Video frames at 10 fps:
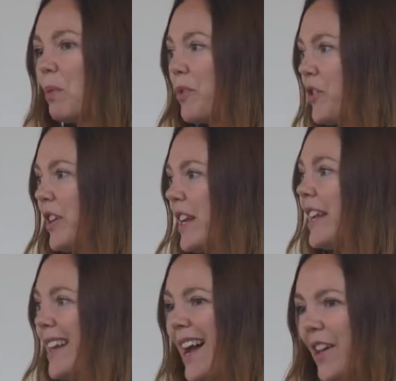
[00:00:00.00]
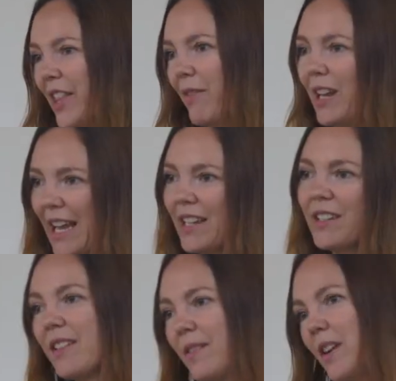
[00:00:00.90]
top three and how they relate
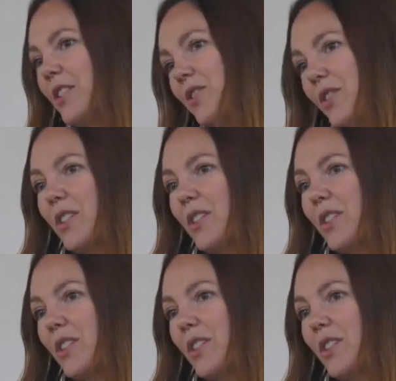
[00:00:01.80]
to the nitrogen